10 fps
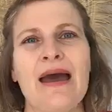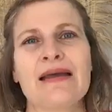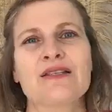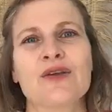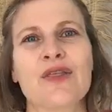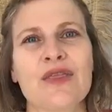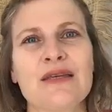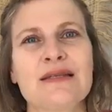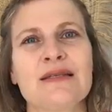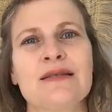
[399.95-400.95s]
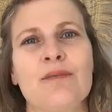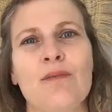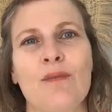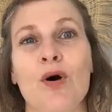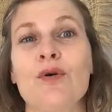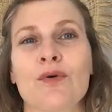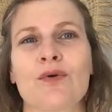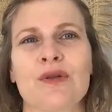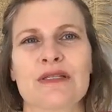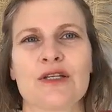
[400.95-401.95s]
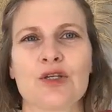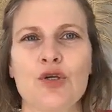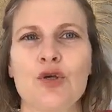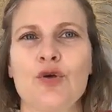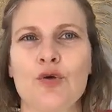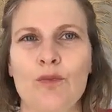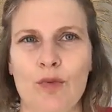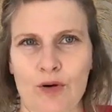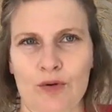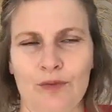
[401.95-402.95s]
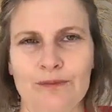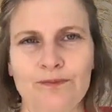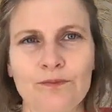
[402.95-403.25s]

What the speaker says: And so this is a model that's a new model.